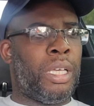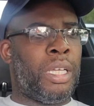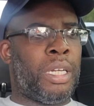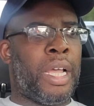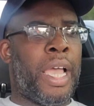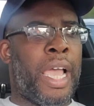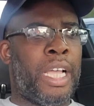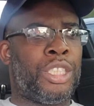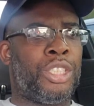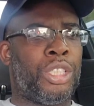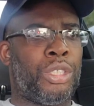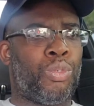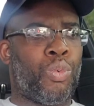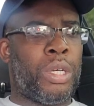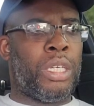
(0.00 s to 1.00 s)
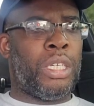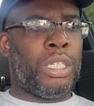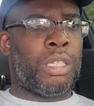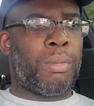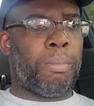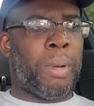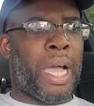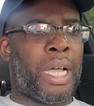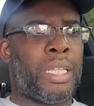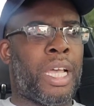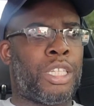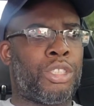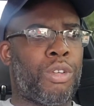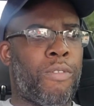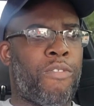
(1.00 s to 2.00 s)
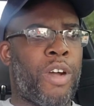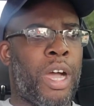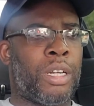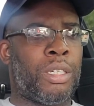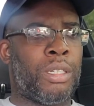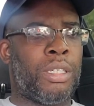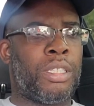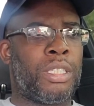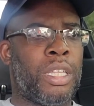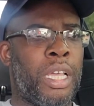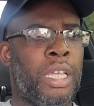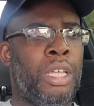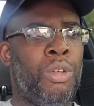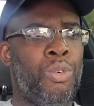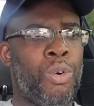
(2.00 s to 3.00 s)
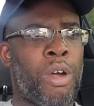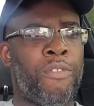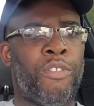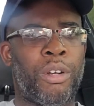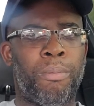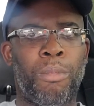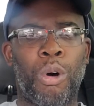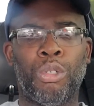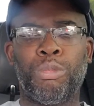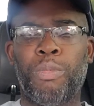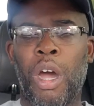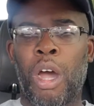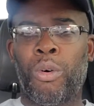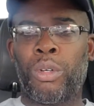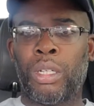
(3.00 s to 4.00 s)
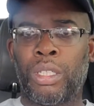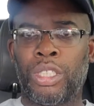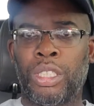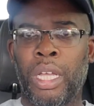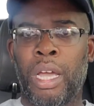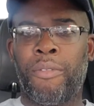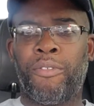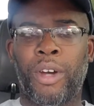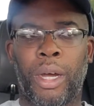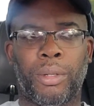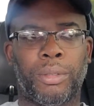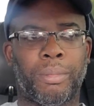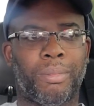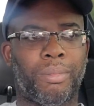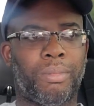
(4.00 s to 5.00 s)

interactions with his biological father. Instead, he grew up for the most part with a stepfather.